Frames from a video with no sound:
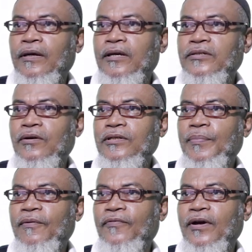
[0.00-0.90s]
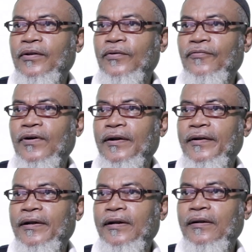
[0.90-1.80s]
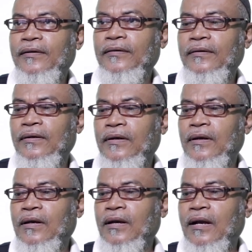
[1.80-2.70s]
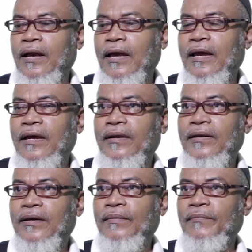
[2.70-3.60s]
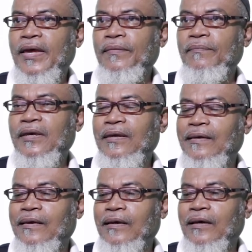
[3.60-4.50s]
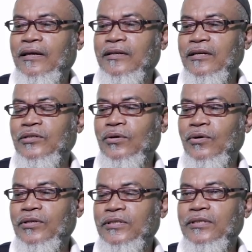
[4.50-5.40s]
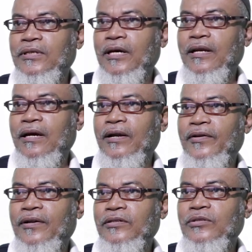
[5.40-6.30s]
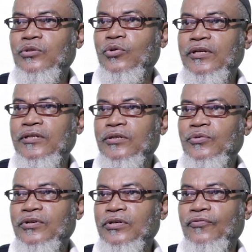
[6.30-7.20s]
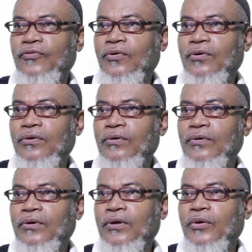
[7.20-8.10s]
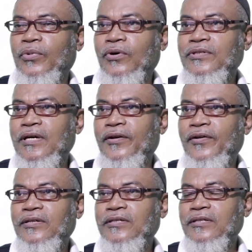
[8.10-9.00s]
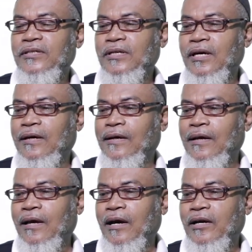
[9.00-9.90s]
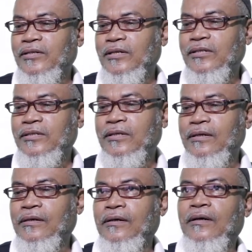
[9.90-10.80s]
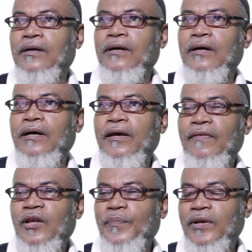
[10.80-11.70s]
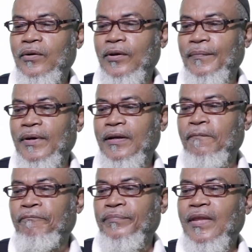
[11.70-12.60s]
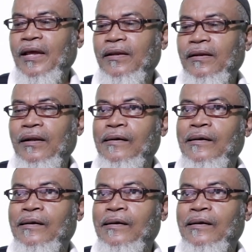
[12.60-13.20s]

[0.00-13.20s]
is got up a value of 100, and maybe it has got an address 2024 because address is access in that particular manner. Then